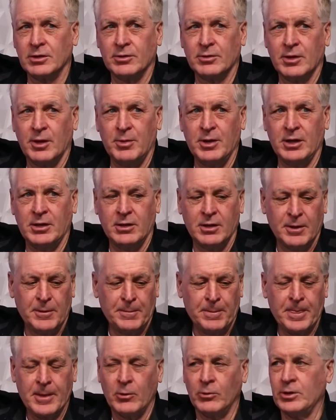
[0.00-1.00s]
mean,
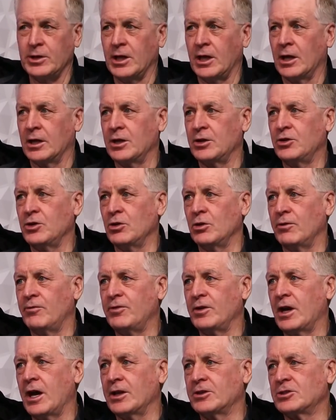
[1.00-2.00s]
what are you gonna do if
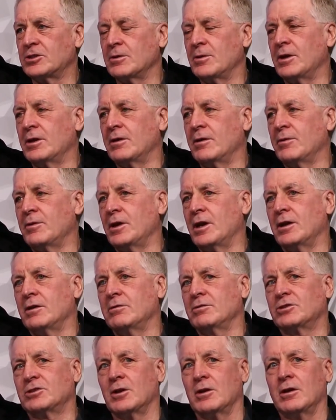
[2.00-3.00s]
you got an
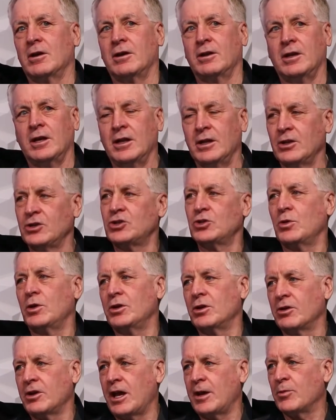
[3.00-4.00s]
issue in
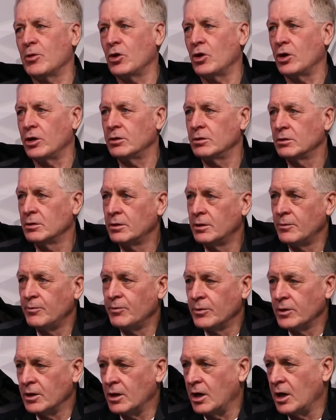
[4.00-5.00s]
your neighborhood?
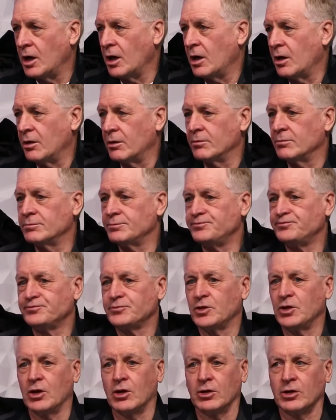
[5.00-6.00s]

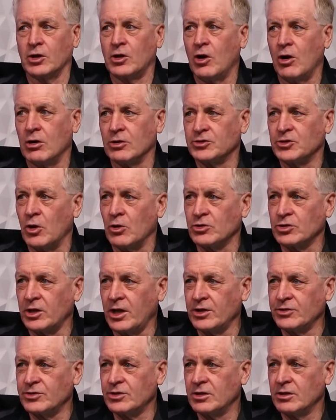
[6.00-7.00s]
You're gonna call
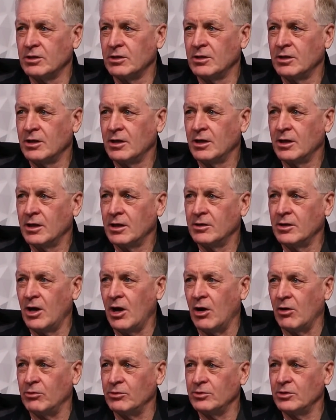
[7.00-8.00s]
socialist?
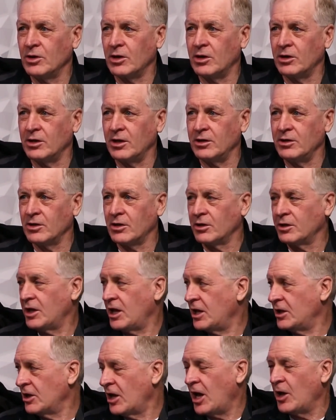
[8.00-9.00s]
No, you're gonna
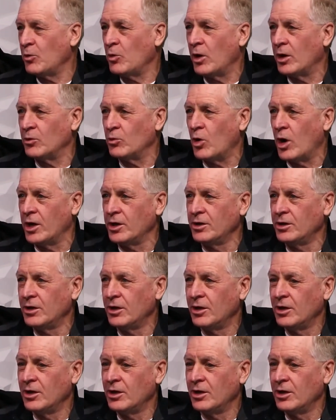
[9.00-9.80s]
hit 911,